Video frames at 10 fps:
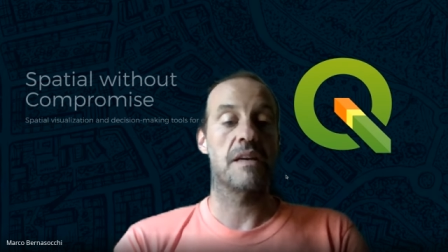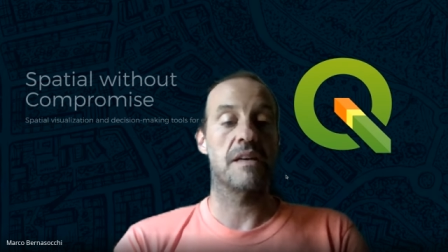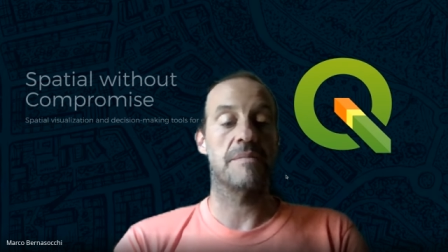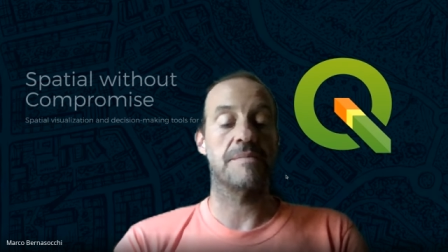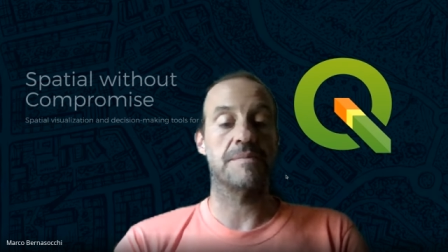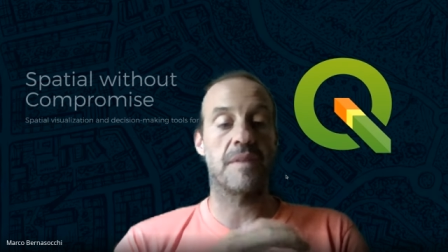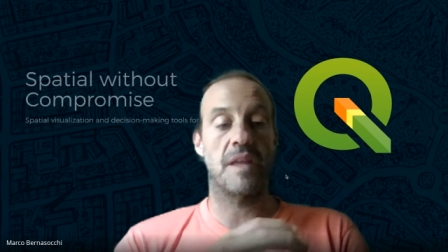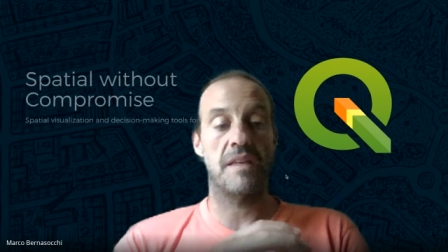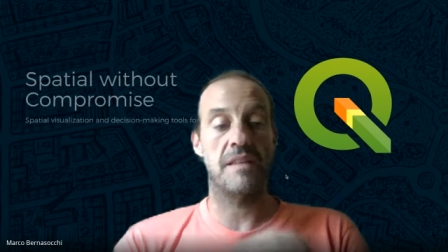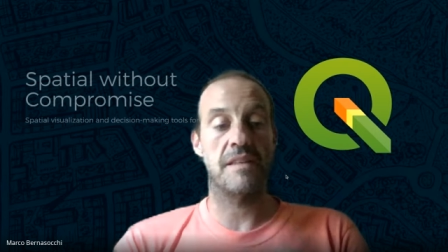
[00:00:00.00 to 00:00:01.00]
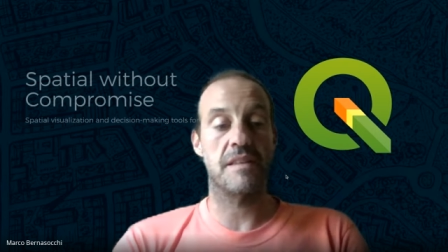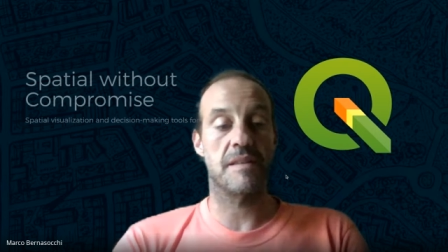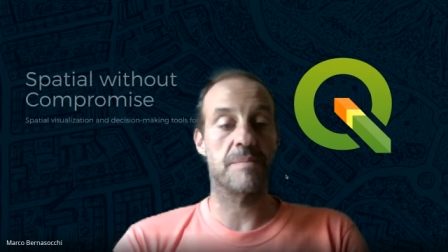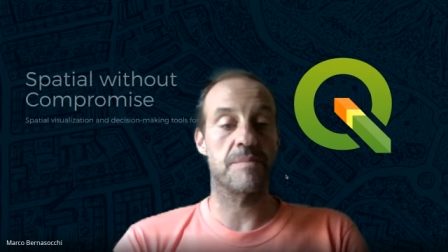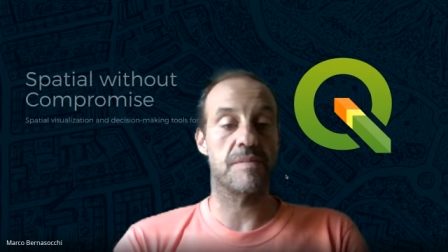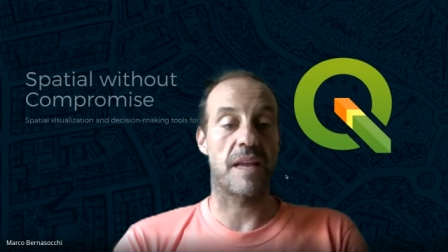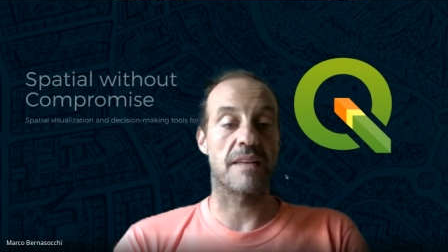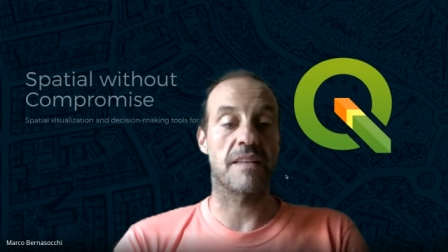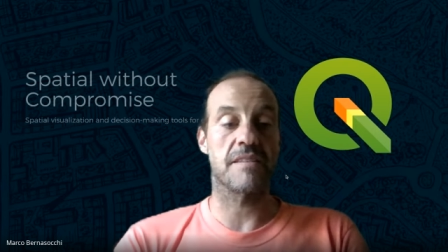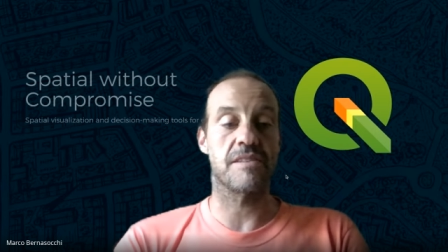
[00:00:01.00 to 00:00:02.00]
Um, in the
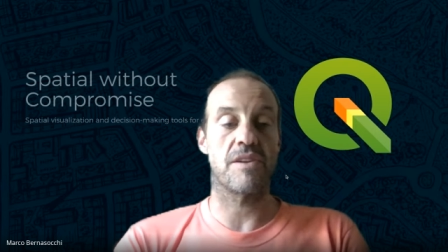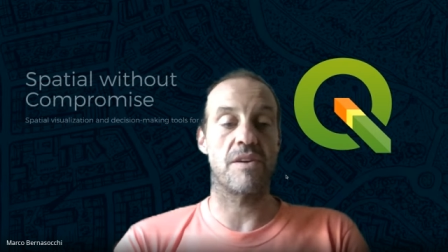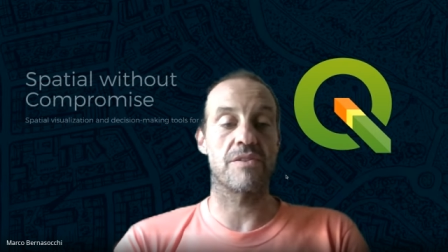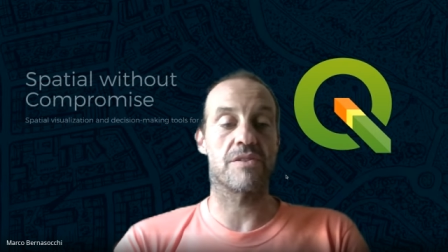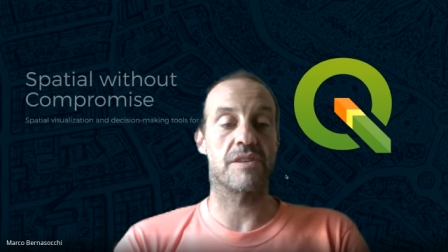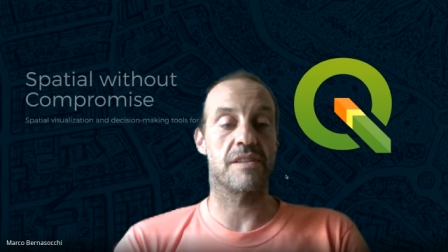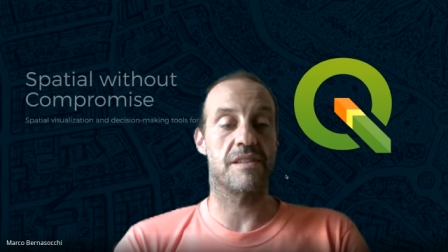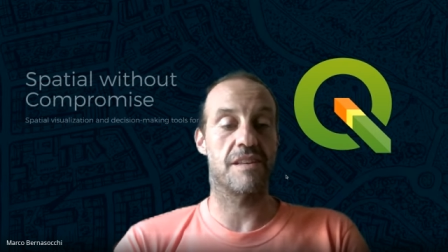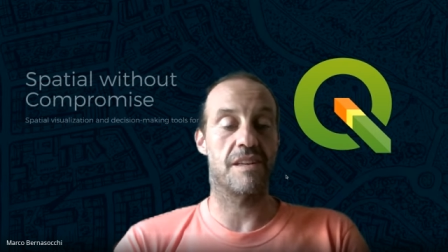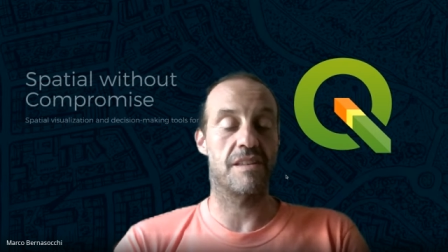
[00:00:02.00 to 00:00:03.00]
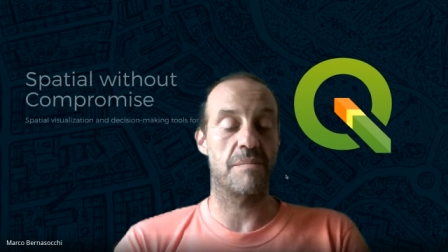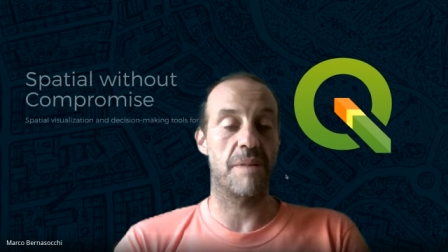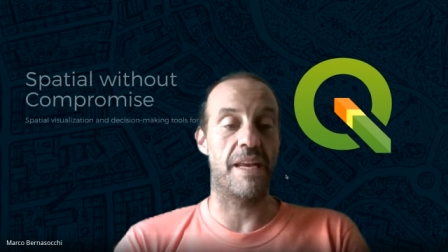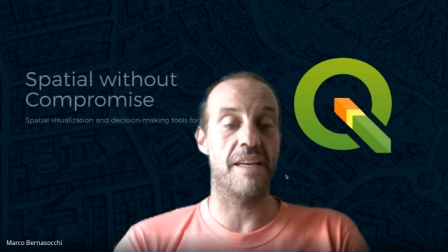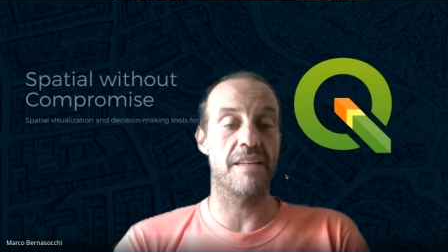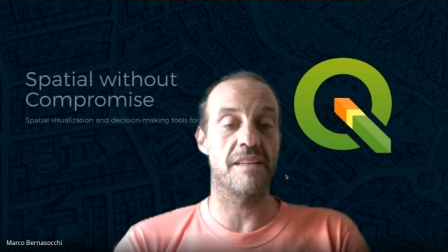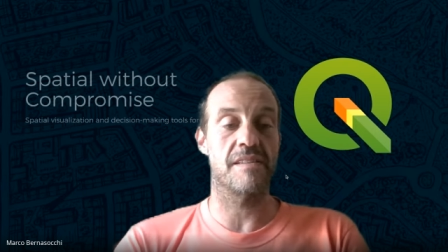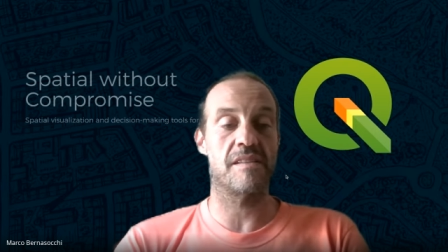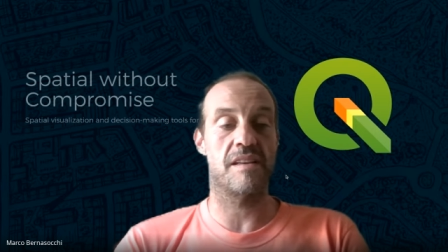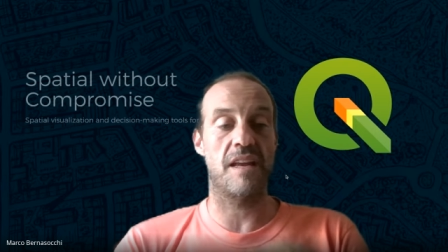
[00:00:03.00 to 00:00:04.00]
technical discussion, in the in the mailing
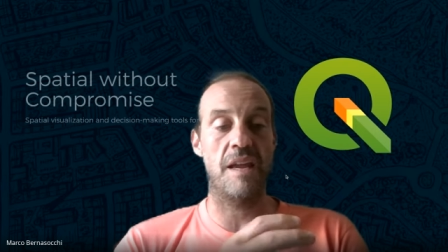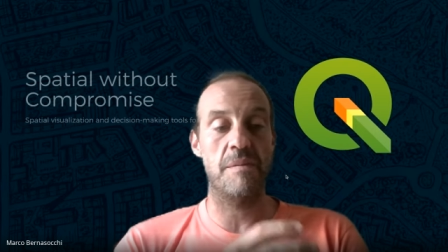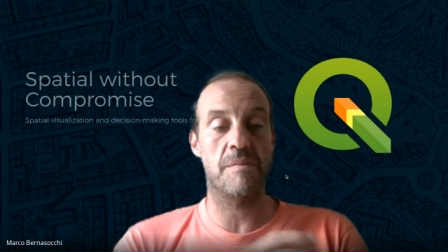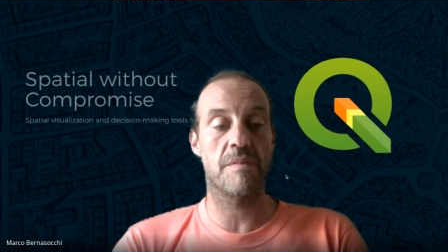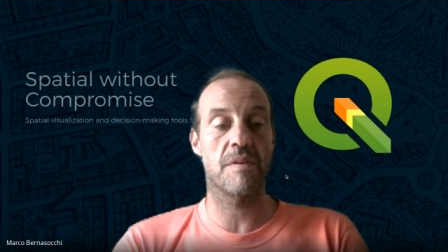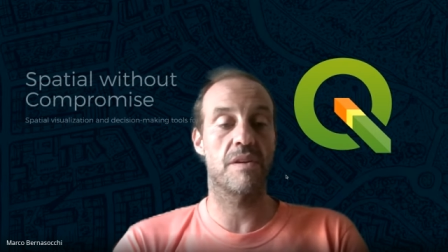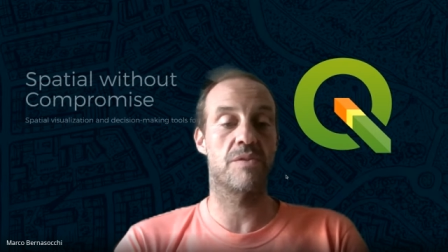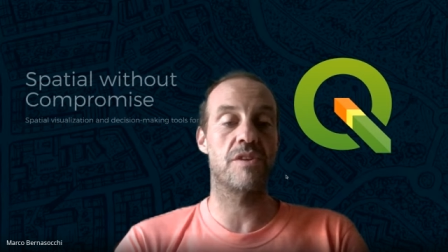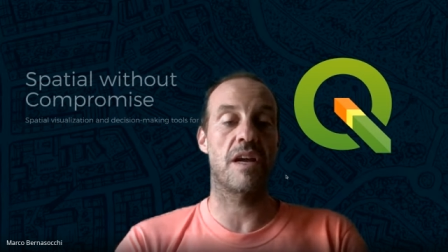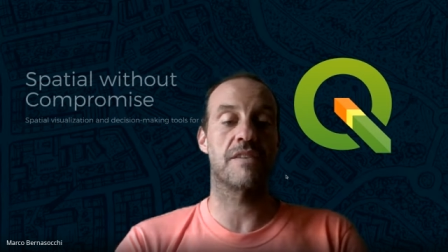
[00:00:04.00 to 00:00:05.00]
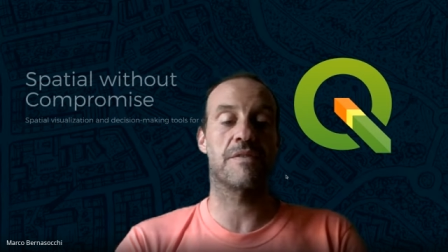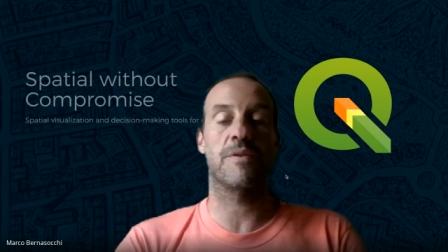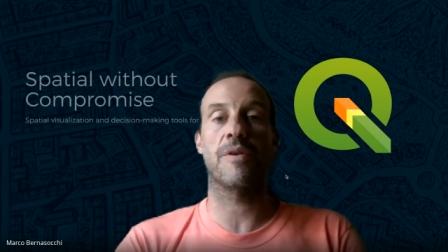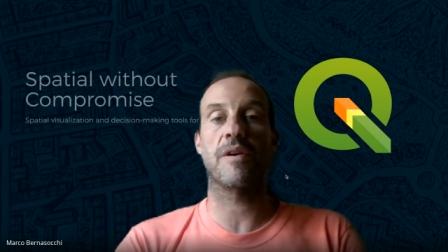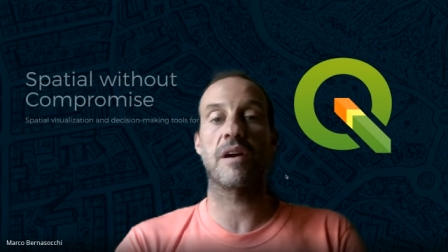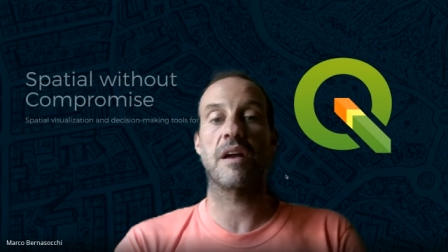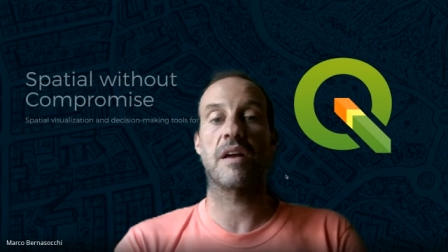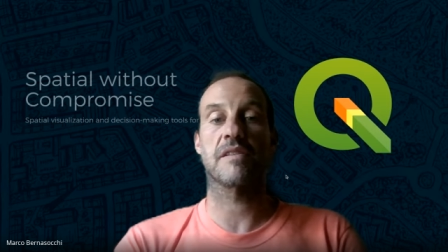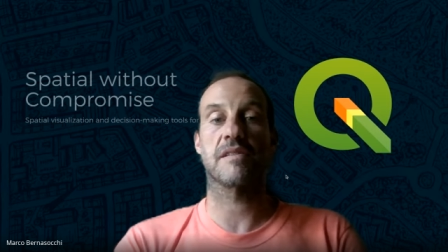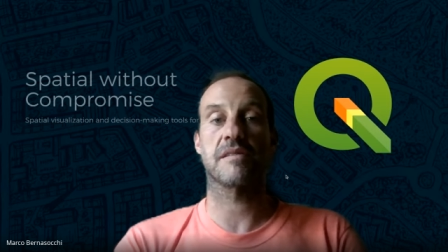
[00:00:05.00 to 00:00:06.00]
list, the name QGIS4
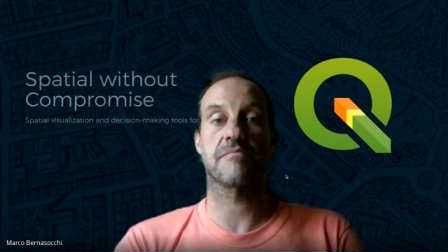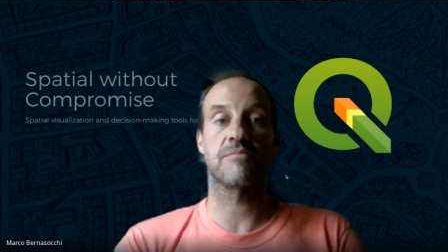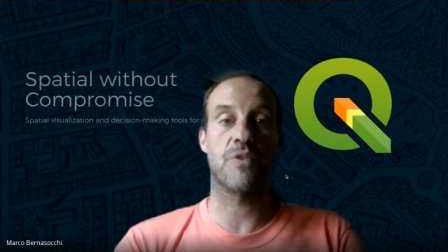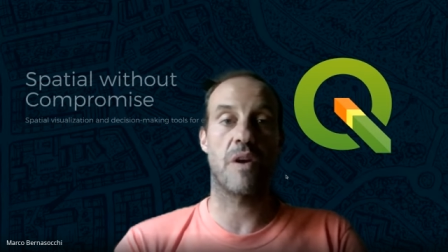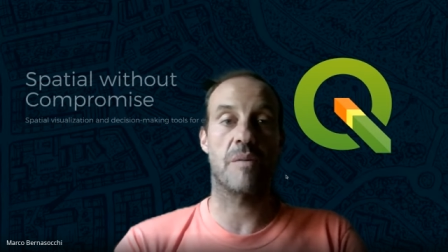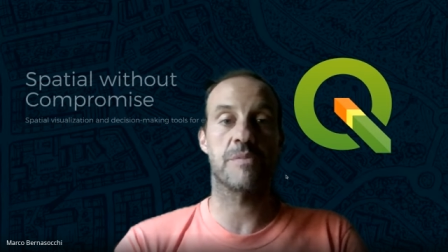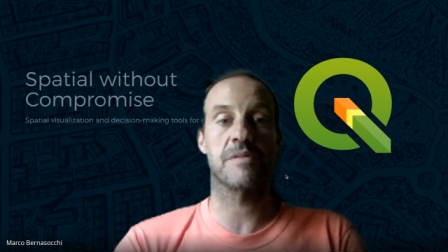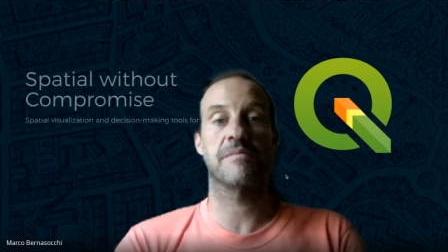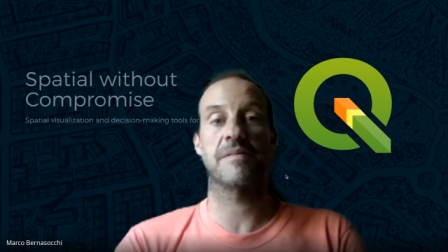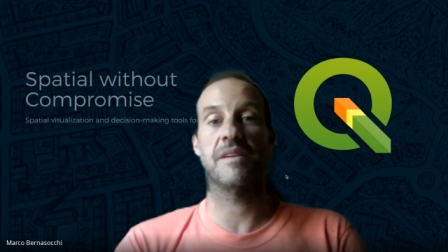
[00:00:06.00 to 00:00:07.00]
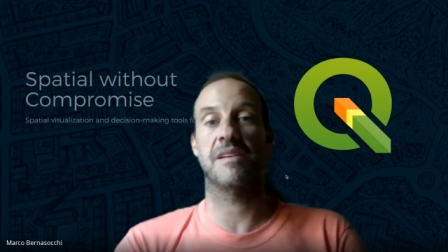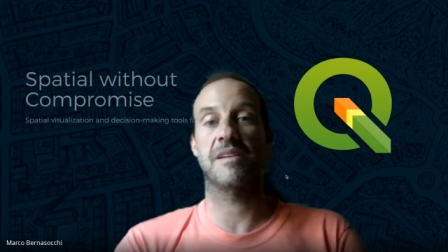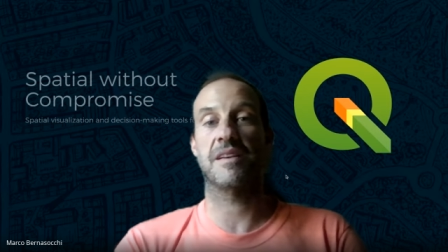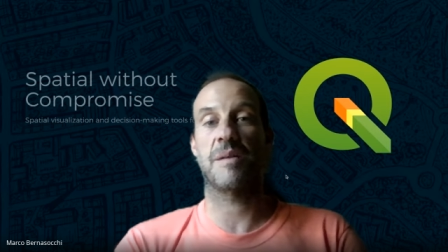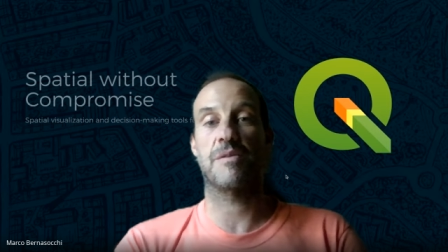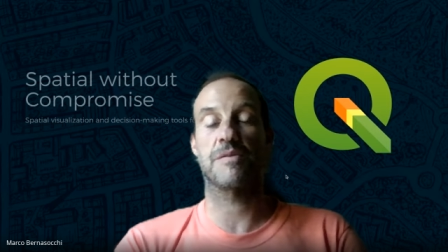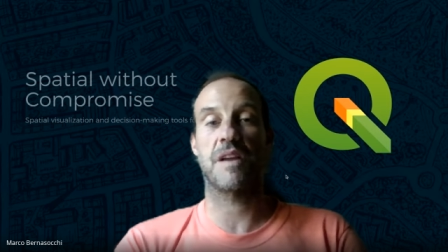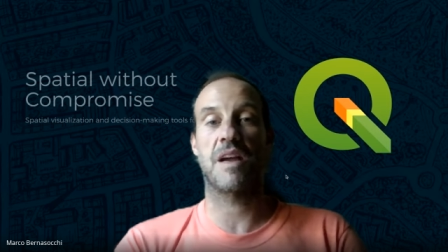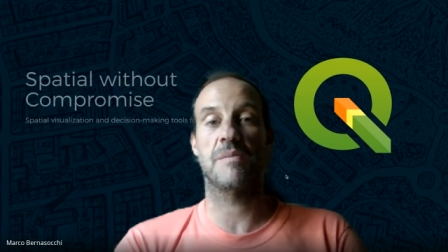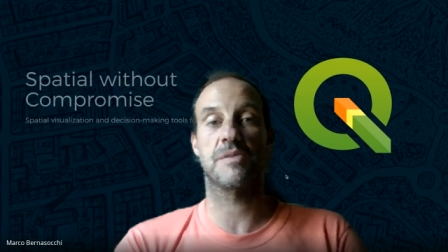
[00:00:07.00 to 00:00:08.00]
has dropped uh, a couple of
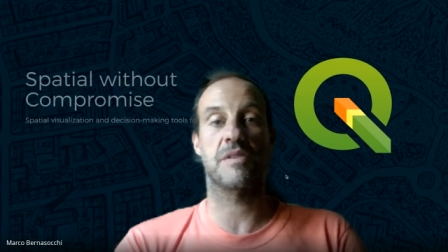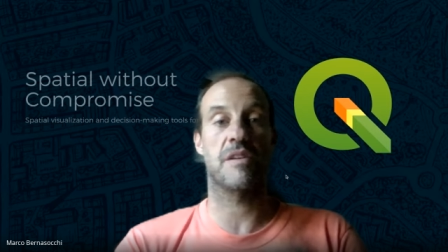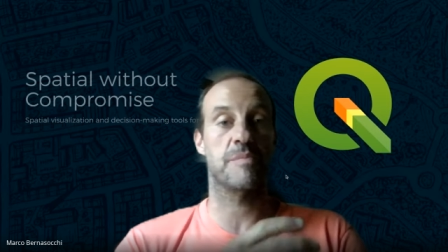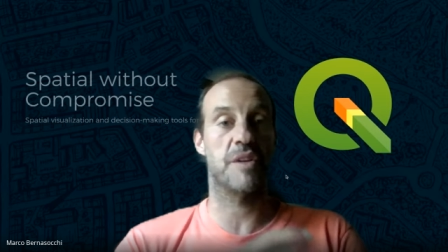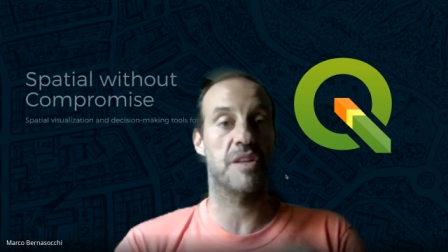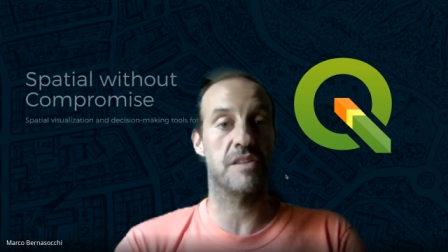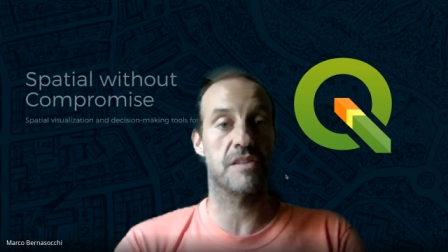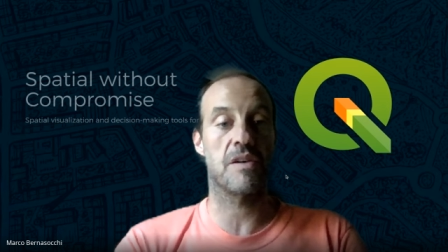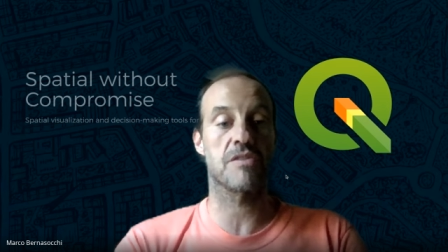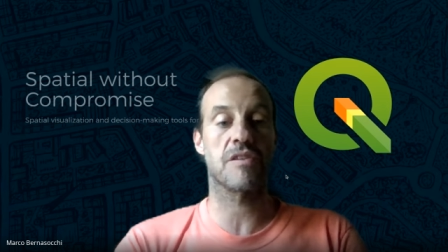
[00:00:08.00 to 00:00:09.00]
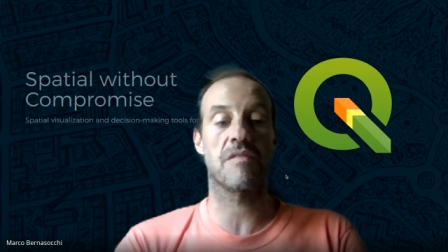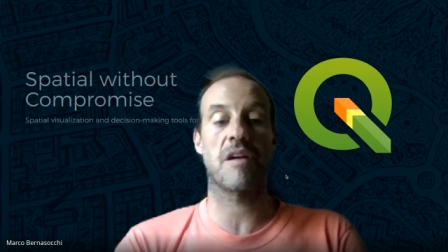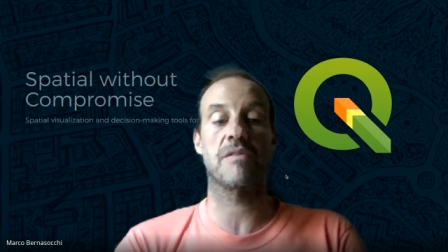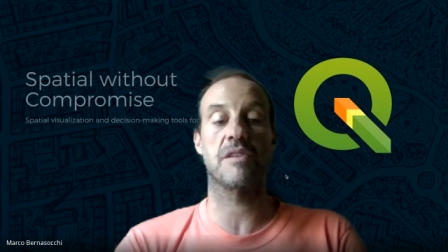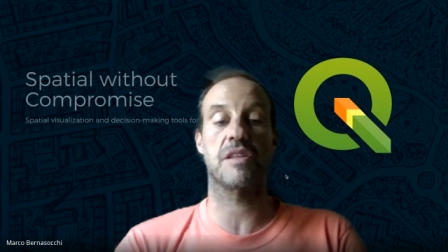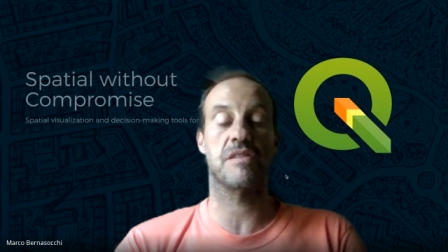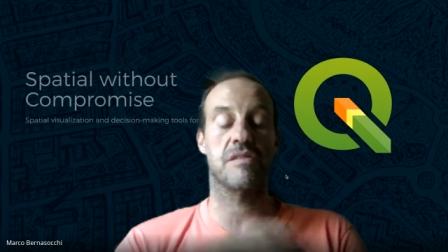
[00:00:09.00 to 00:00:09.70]
times. There have been discussion around it. it.